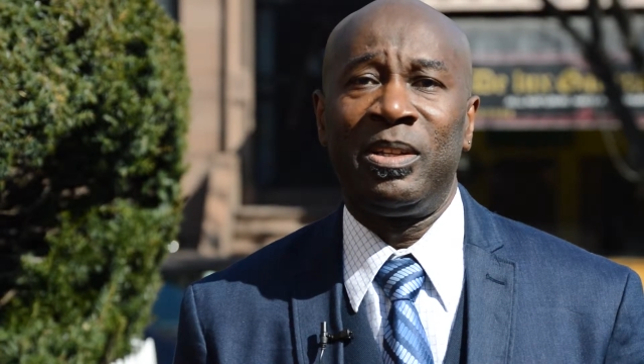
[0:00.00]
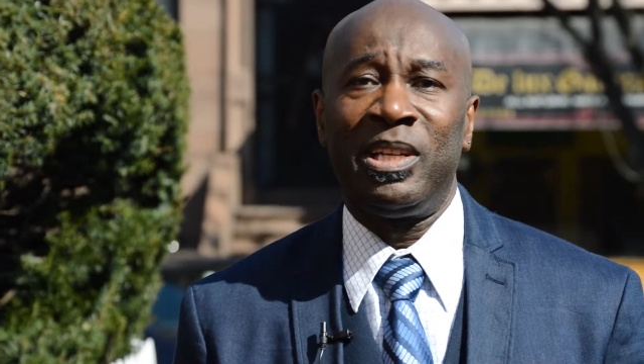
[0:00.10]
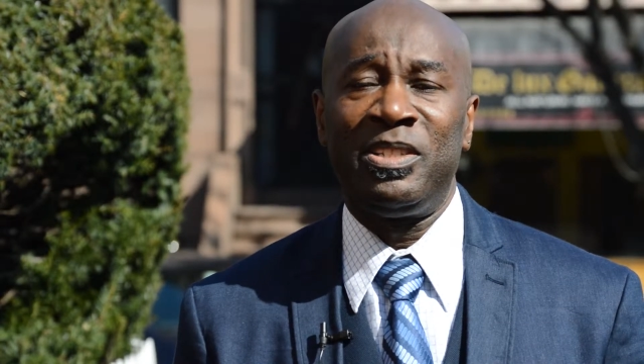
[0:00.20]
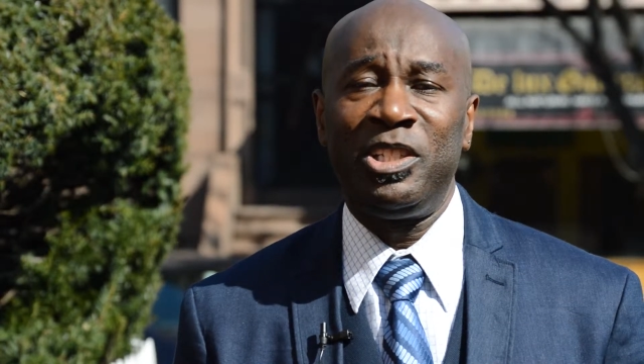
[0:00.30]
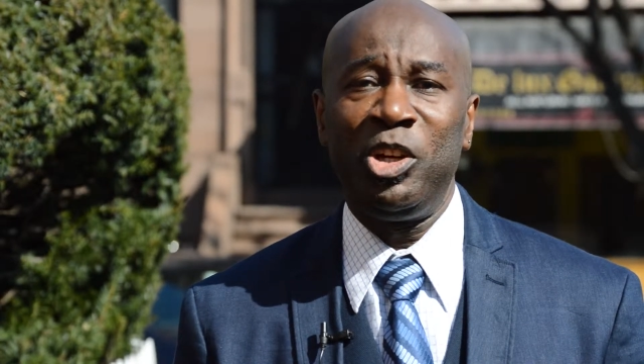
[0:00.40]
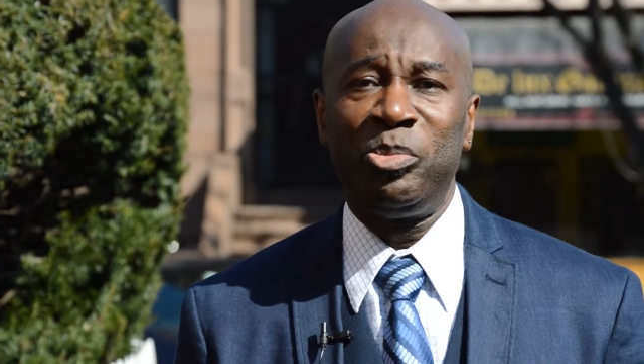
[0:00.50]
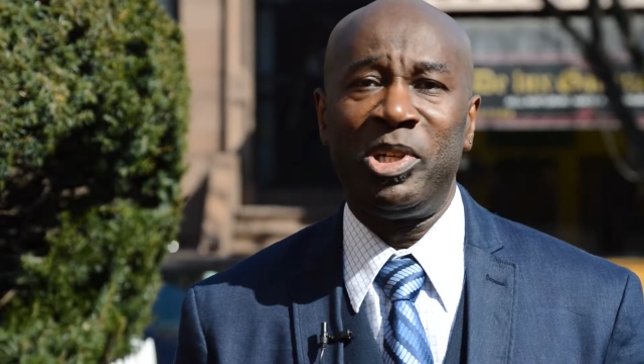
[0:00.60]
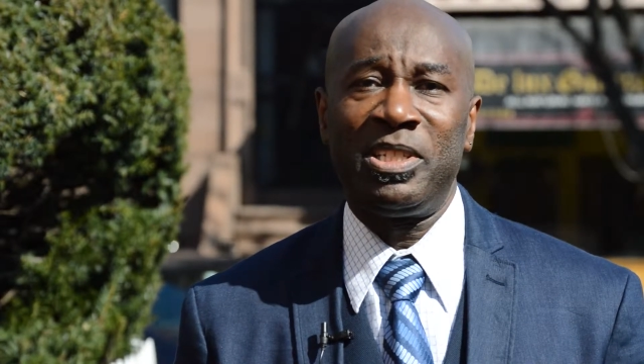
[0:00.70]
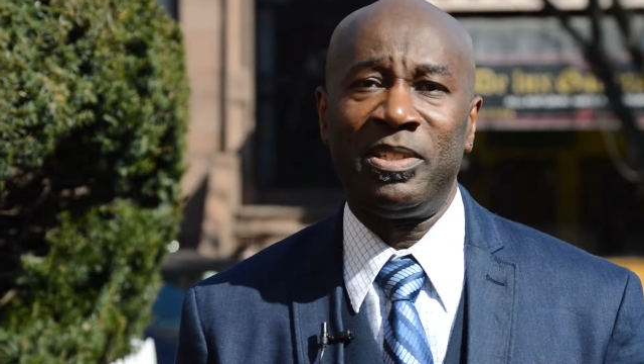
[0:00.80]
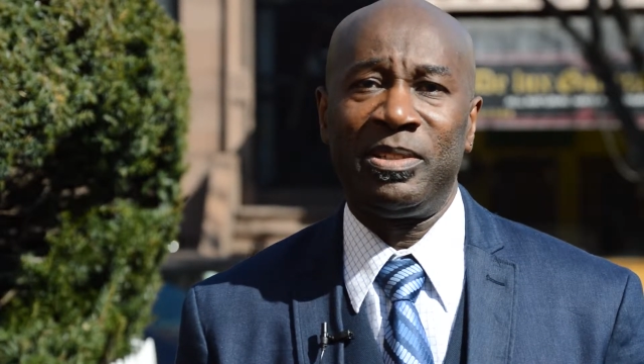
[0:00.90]
And see how
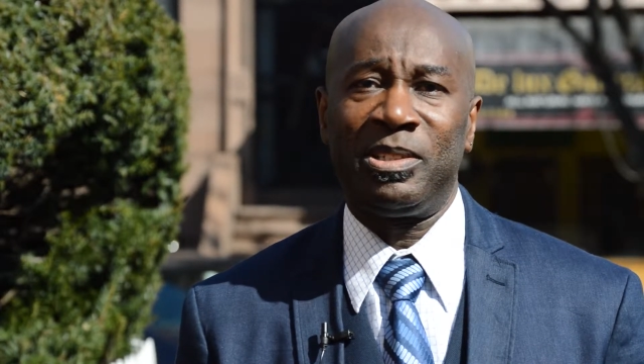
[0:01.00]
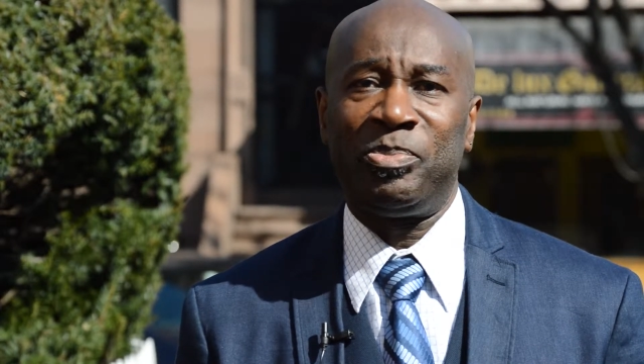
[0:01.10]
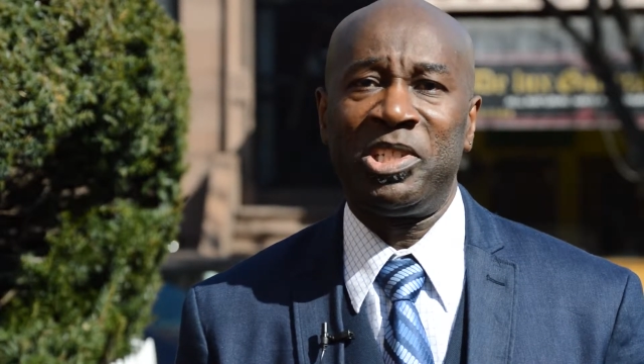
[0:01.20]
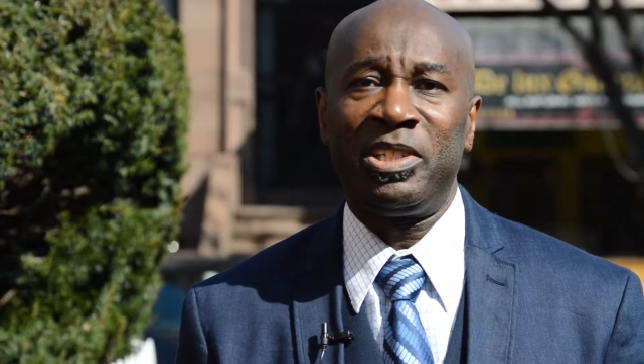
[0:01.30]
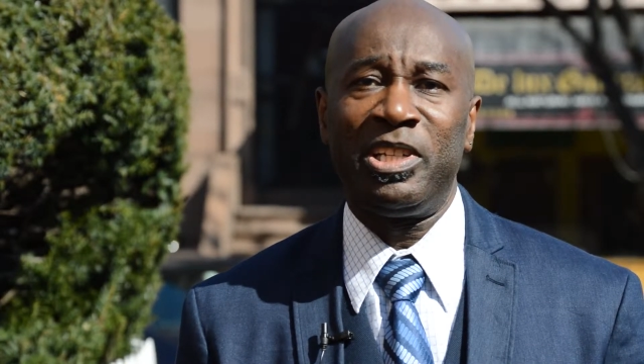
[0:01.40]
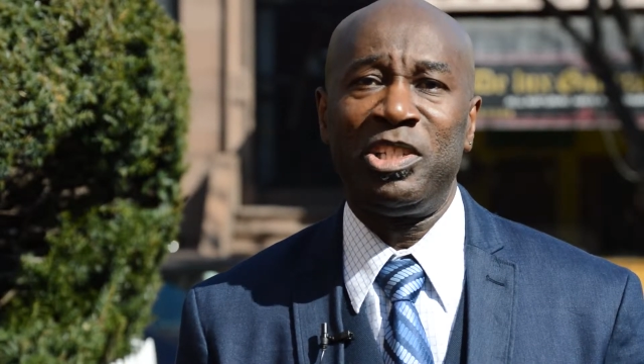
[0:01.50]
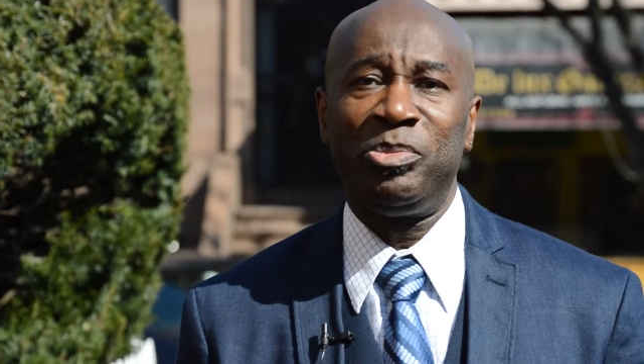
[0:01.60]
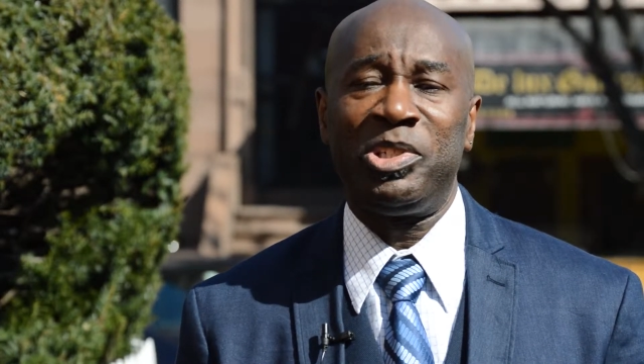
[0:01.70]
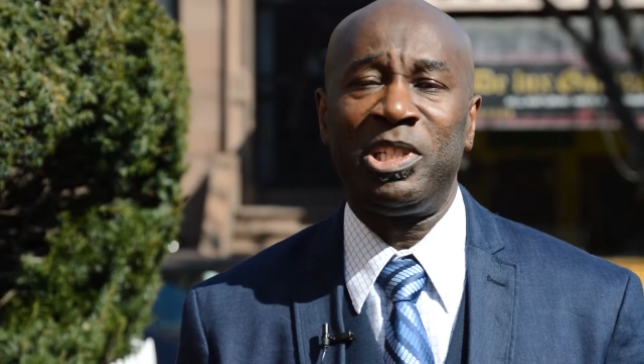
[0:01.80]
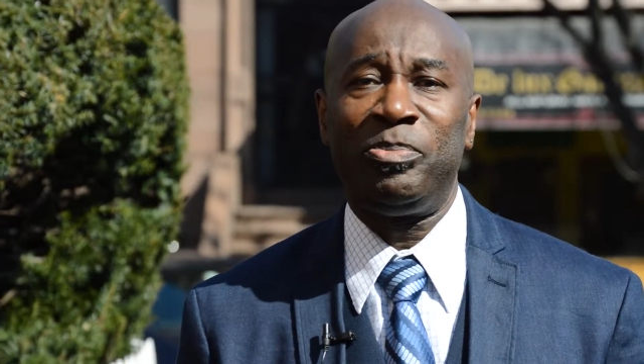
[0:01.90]
much the special
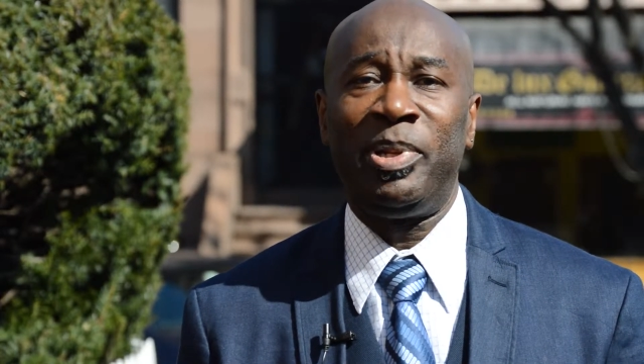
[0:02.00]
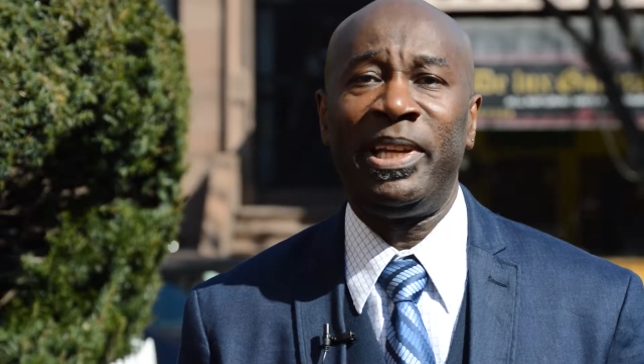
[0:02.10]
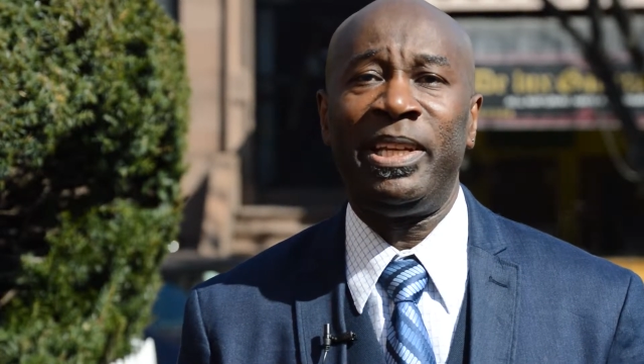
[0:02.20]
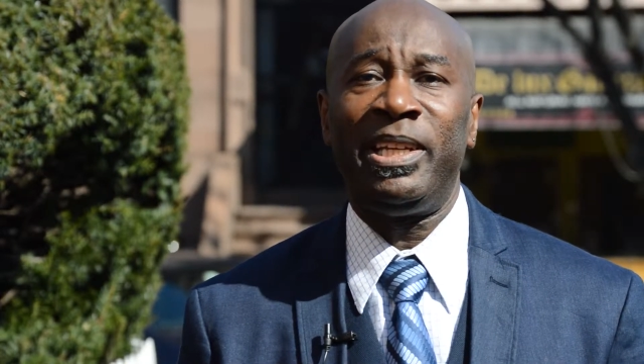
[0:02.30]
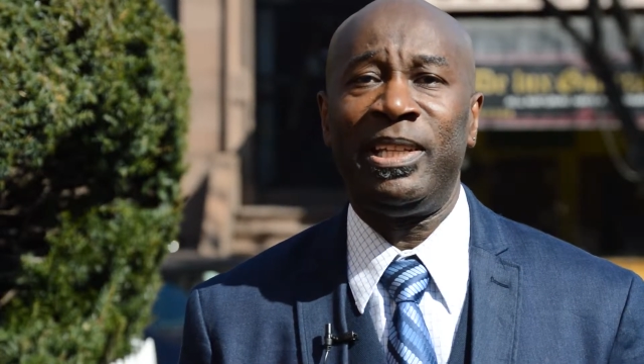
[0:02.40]
contribution played